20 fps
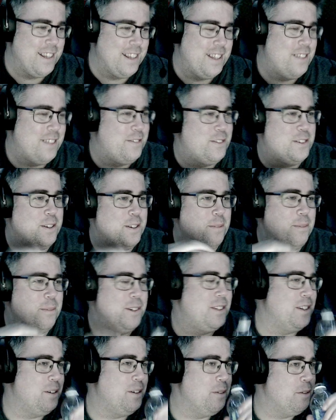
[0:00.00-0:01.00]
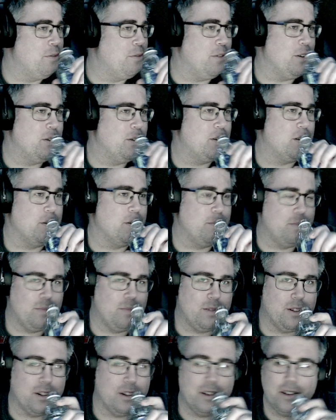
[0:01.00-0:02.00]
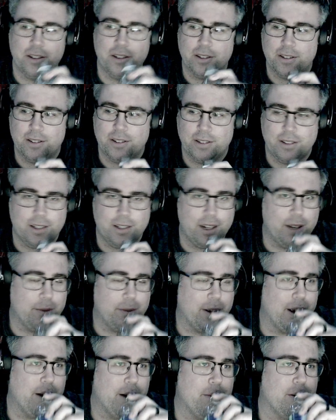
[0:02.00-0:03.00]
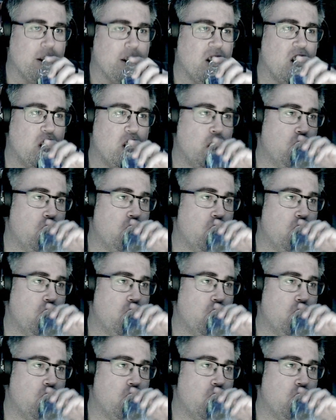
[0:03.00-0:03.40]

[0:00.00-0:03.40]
For some reason, you refuse to turn your damn camera on.